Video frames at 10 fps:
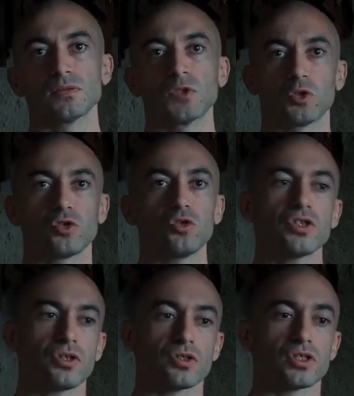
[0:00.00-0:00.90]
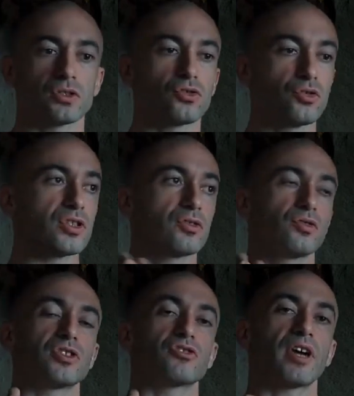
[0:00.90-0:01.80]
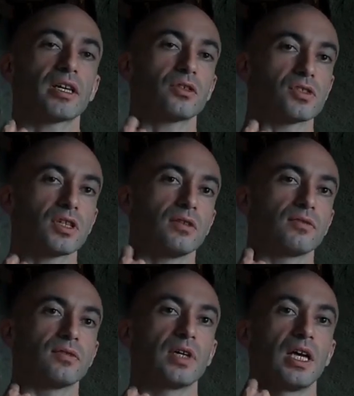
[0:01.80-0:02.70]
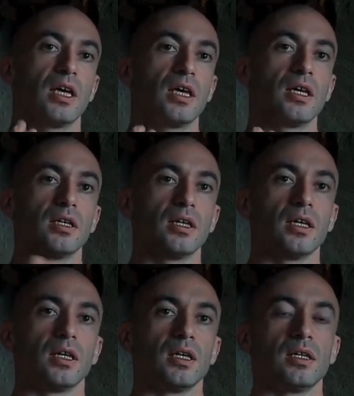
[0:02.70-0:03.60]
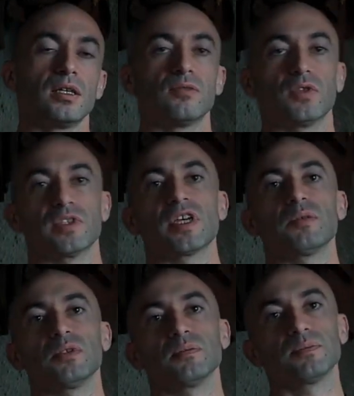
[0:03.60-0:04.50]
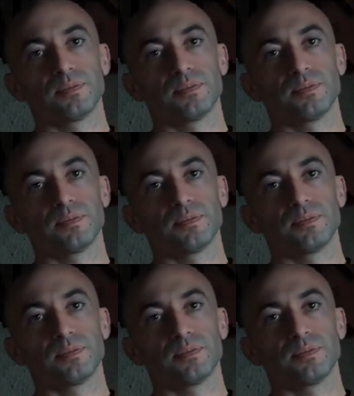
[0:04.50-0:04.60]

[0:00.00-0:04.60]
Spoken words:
So choosing to distract yourself, for example.